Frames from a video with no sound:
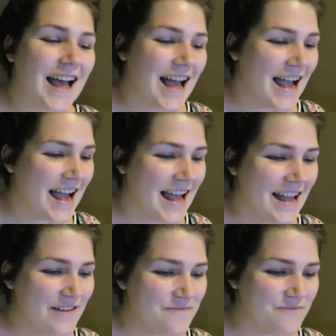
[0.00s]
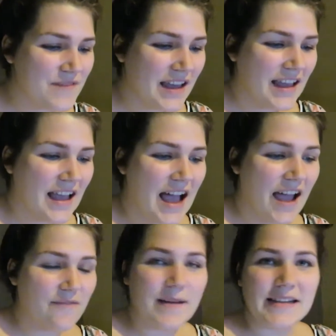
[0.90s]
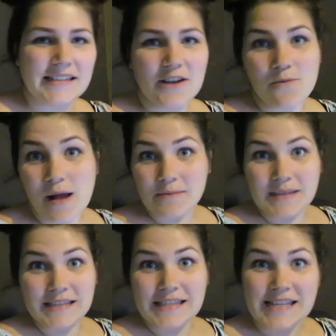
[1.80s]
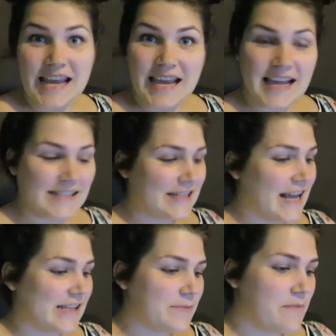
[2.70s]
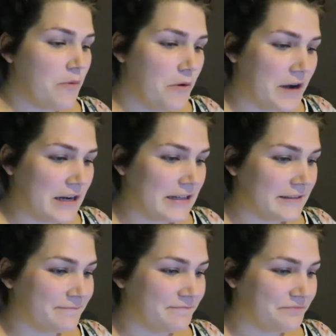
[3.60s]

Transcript: I've been a single mom since the day Kenton has been born.